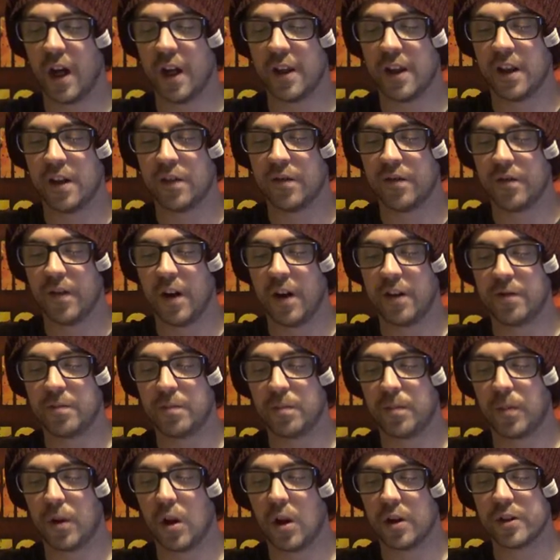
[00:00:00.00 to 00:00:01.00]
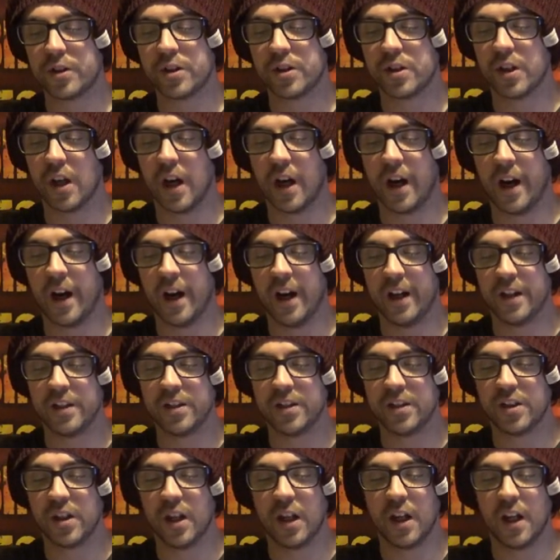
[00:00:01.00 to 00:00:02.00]
and then 5 plus
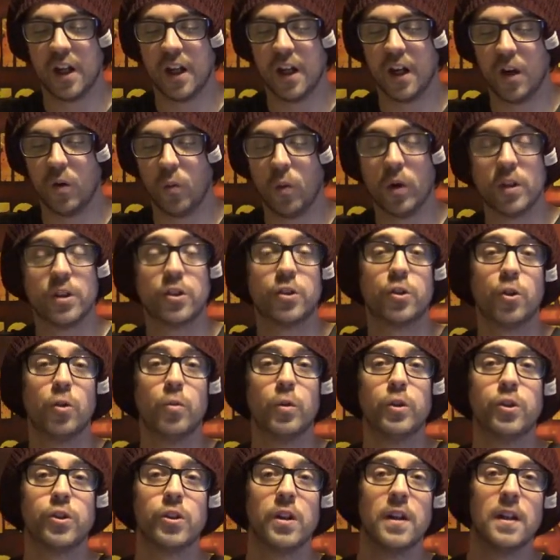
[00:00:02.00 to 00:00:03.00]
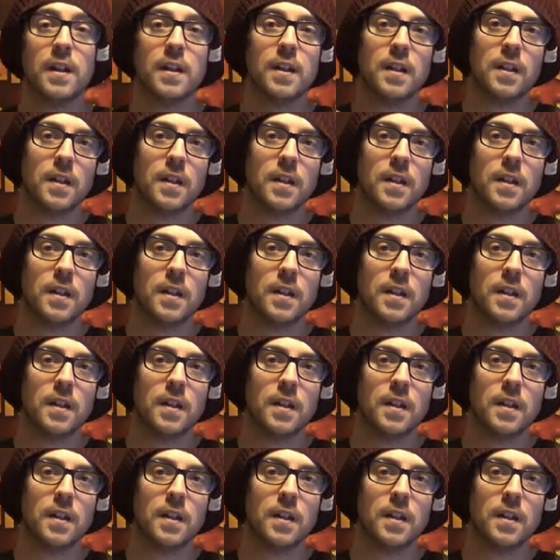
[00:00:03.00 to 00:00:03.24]
at uh, 1 to 2 wounds.